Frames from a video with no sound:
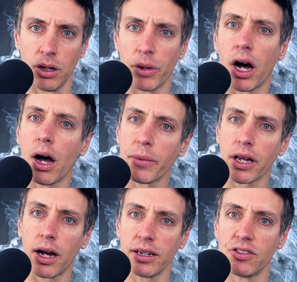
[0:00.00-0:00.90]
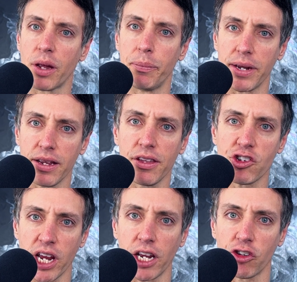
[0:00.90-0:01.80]
Mahatma Gandhi said, be the
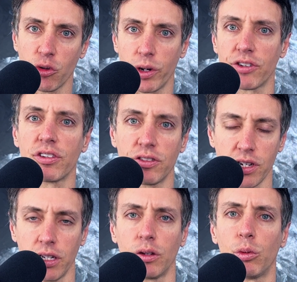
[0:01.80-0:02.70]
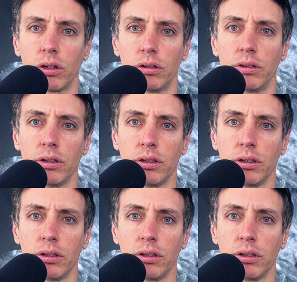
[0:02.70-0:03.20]
change you wish to see in the world.